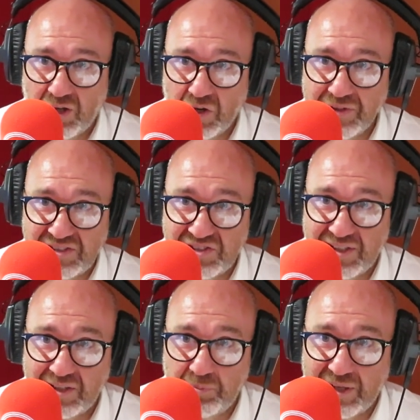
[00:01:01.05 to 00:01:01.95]

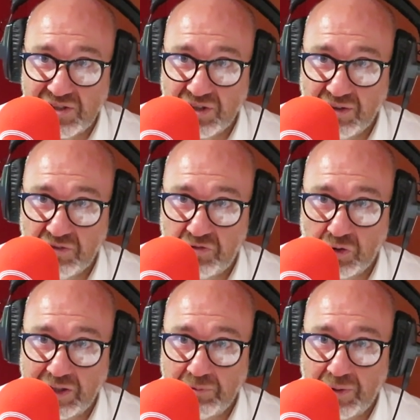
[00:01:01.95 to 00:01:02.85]
unnecessary pressure
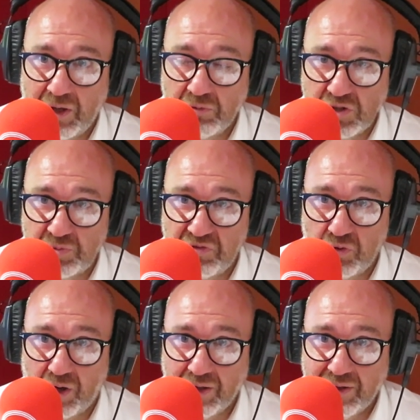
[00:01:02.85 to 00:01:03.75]
48 hours
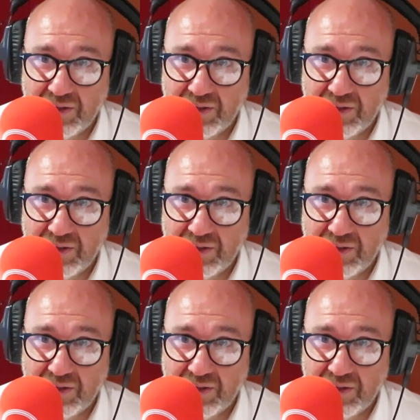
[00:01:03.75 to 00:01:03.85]
before